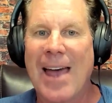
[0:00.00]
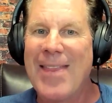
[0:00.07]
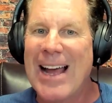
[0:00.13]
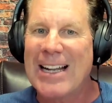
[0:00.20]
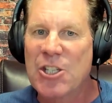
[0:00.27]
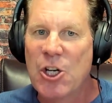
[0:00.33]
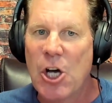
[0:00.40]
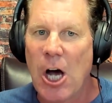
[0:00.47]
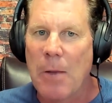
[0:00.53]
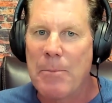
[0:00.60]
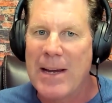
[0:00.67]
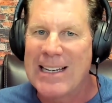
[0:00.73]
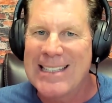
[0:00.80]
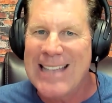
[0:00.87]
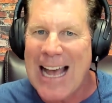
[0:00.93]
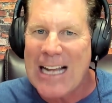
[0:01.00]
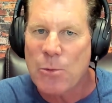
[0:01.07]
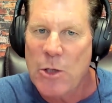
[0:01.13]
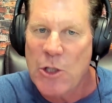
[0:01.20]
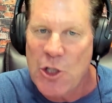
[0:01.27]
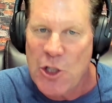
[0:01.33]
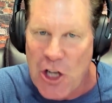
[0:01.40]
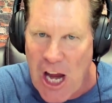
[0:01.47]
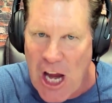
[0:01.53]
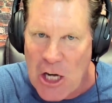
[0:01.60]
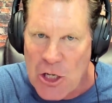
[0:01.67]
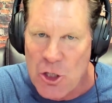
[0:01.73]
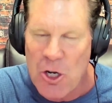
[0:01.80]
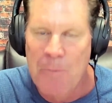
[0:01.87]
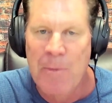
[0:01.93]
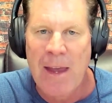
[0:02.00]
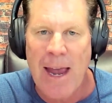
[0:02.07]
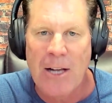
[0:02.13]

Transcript: And that's good because that's when change